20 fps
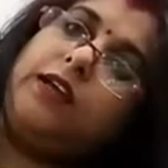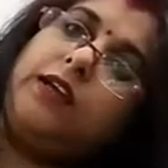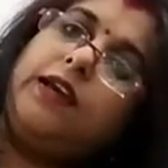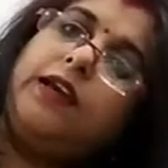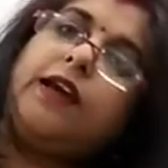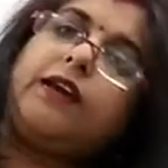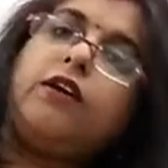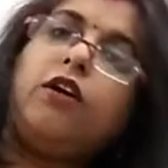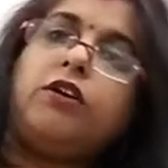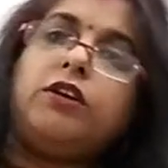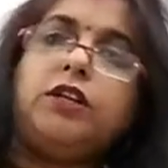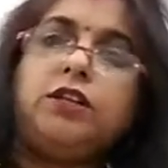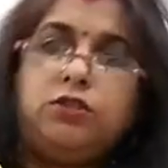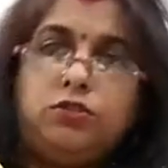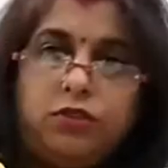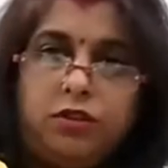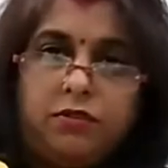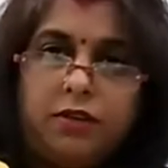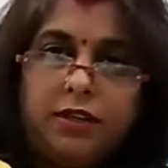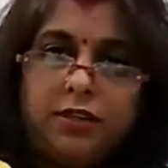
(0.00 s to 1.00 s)
thinking
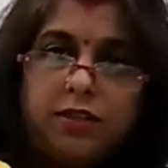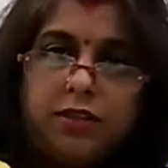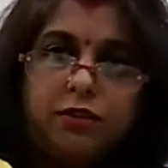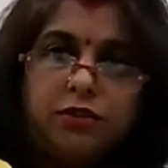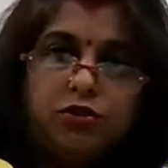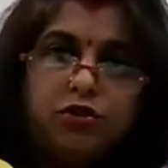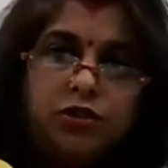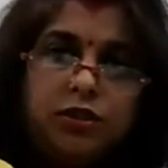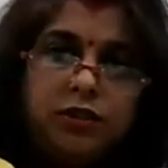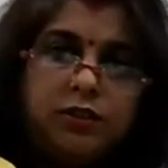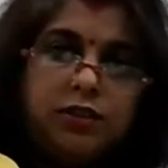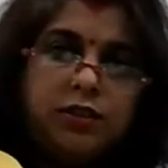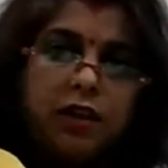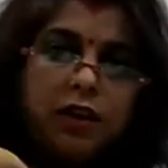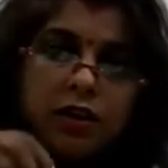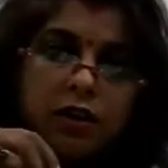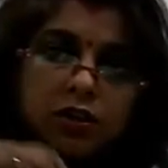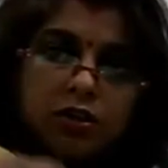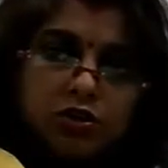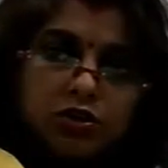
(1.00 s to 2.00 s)
according to the resolutions.
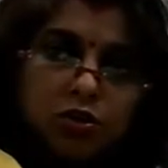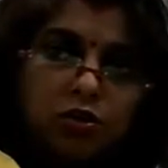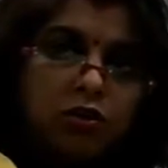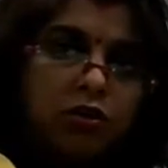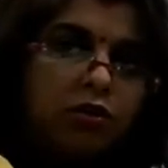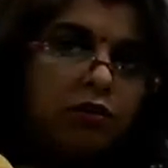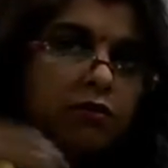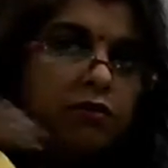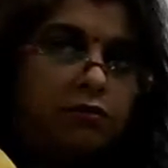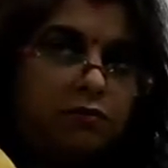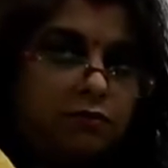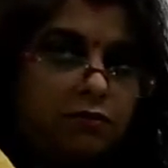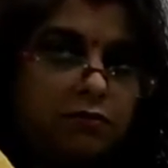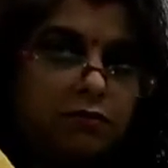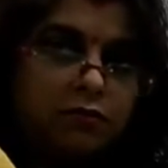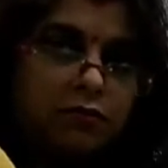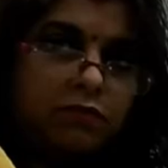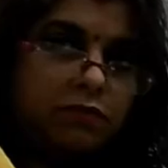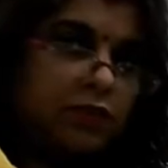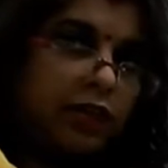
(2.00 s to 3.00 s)
So
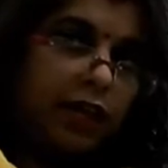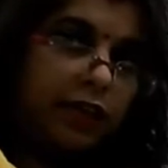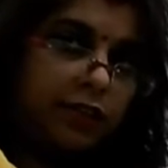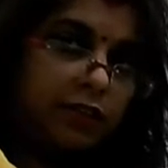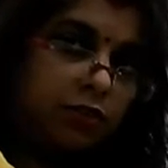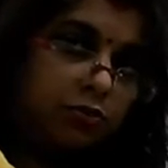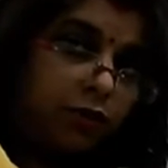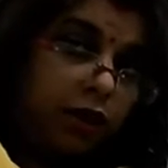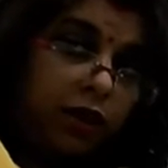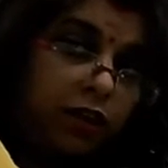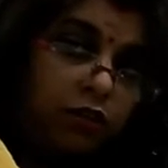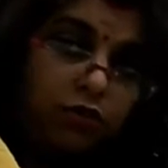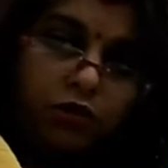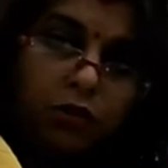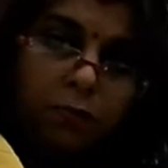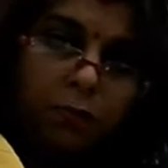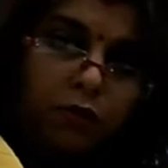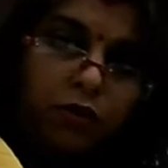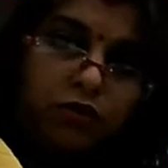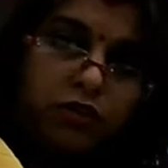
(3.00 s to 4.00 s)
that is why
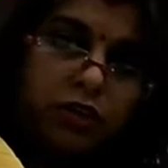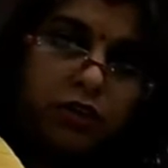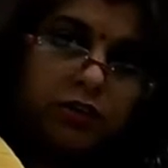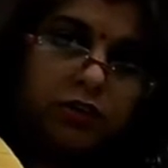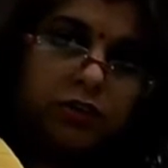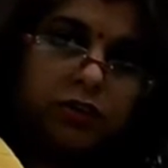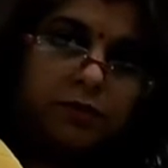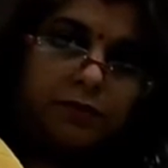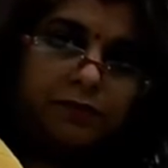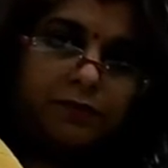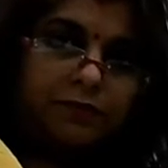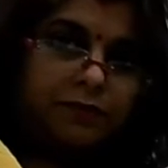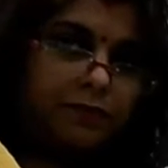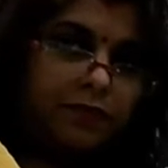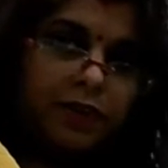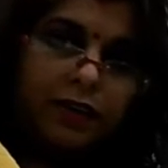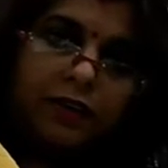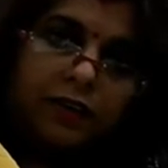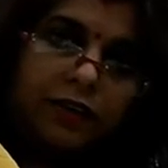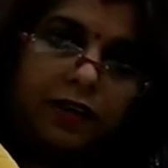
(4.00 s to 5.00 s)
you oppose it.
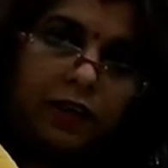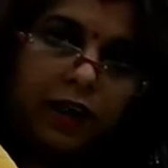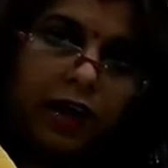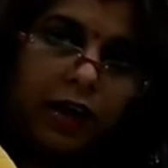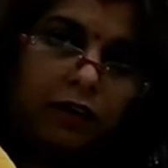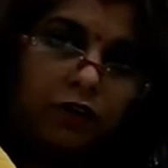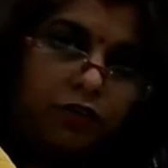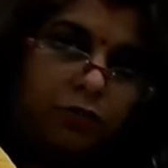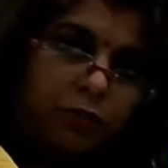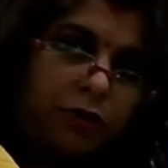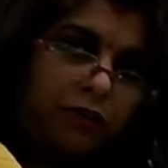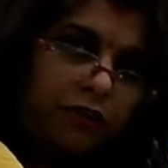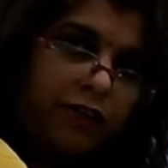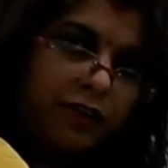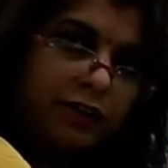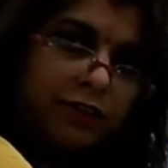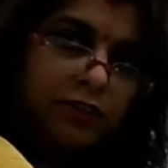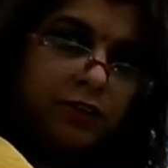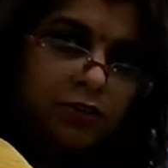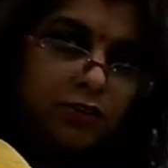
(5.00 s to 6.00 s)
I hope you have
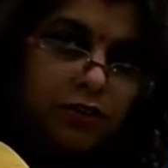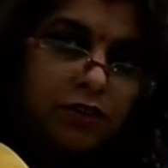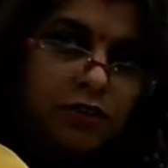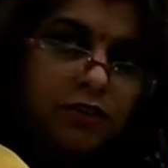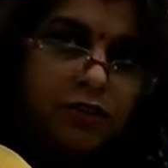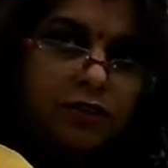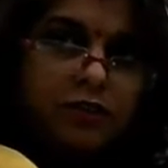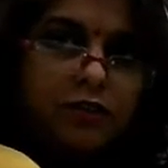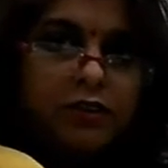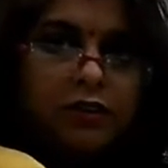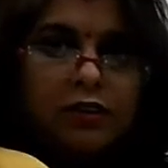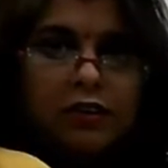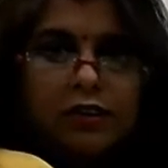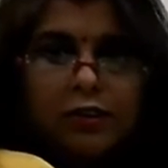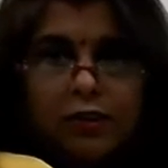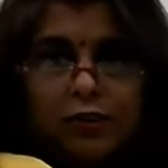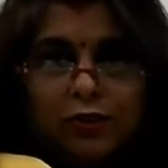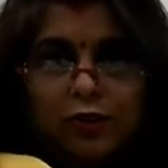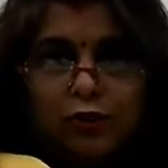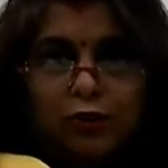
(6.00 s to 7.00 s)
understood.
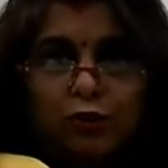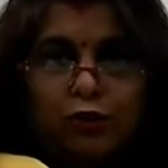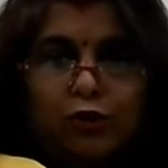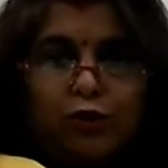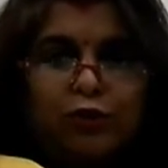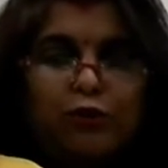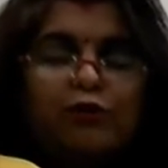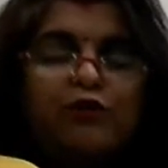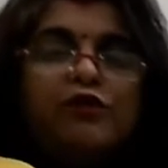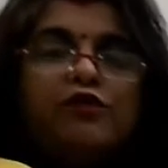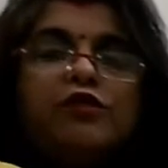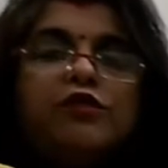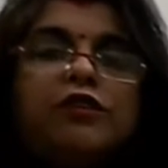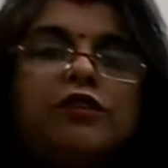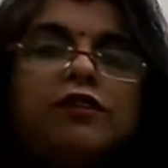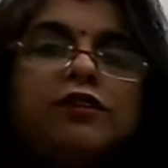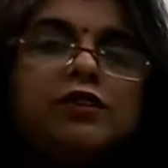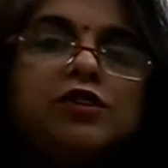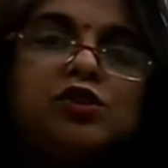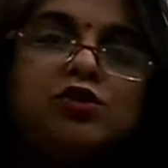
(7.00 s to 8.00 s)
So,
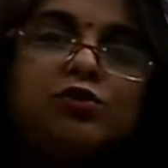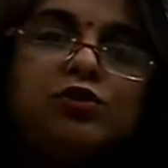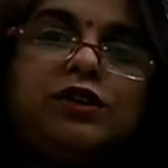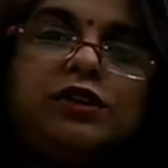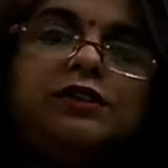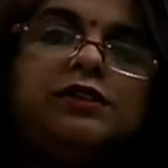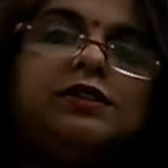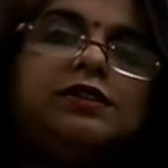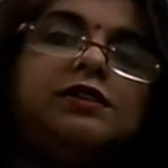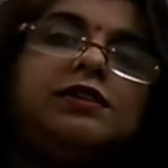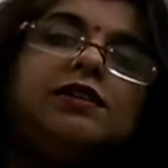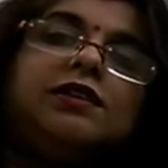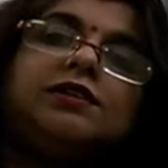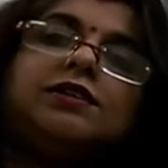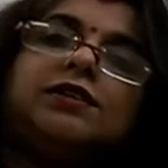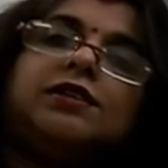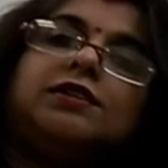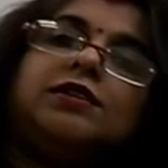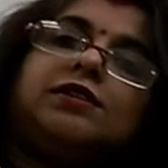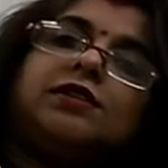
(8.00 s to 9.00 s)
students,
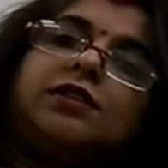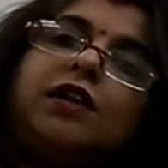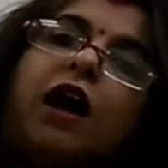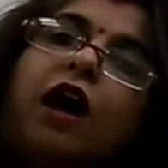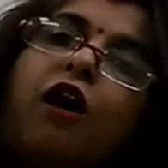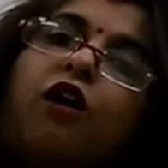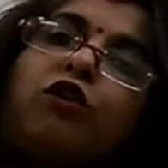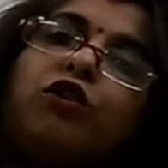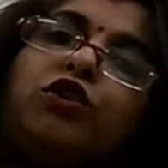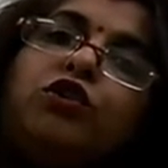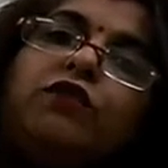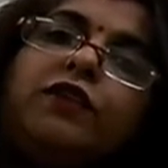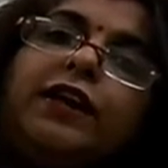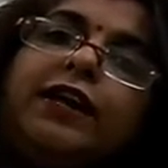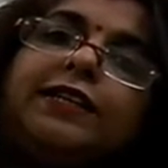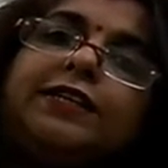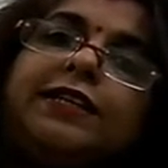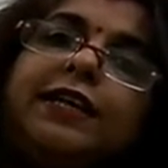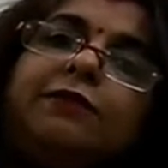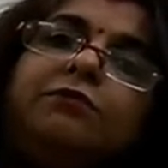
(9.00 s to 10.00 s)
this is how you
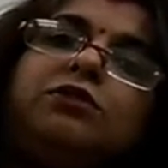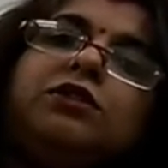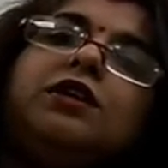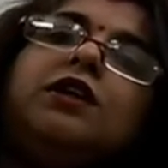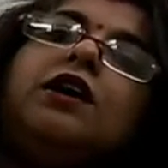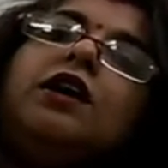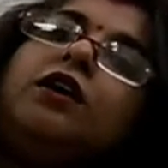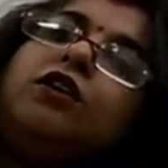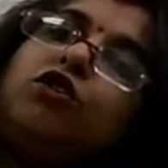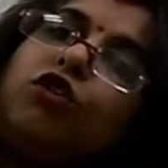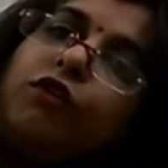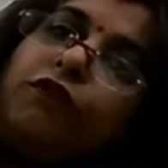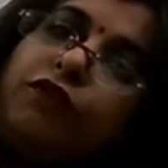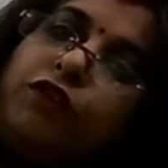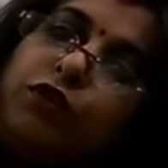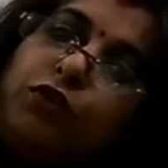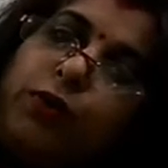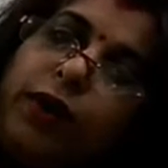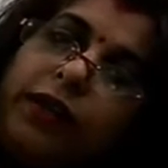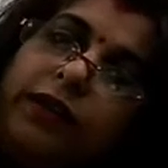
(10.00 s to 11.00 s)
will attempt your
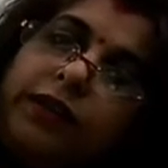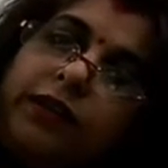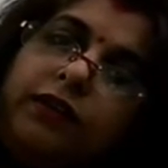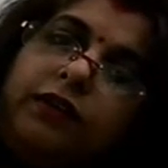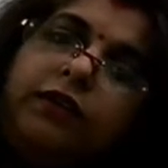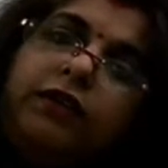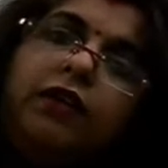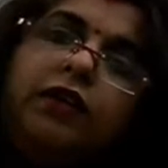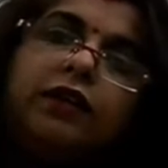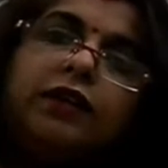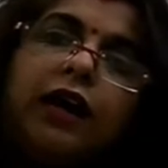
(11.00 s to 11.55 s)
view and the